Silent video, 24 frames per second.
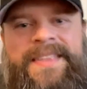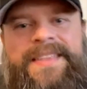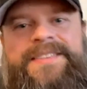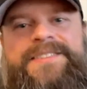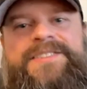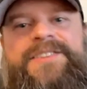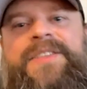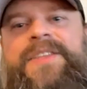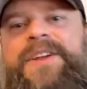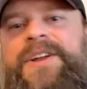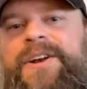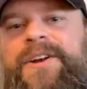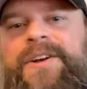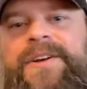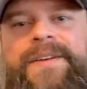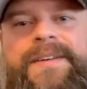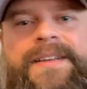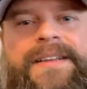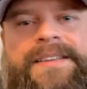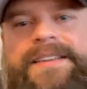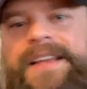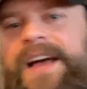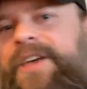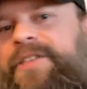So they're
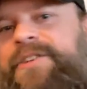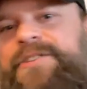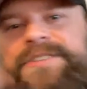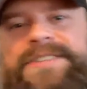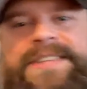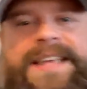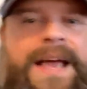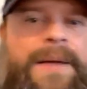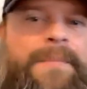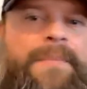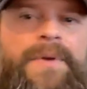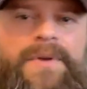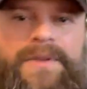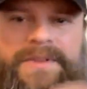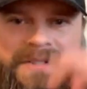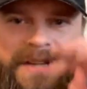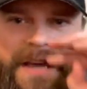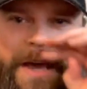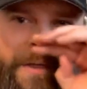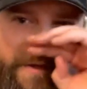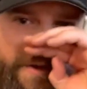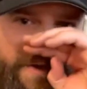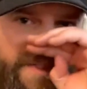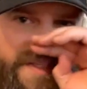other samples
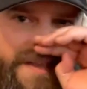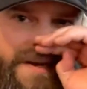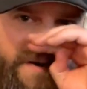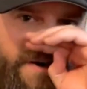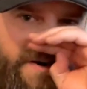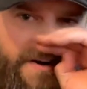other than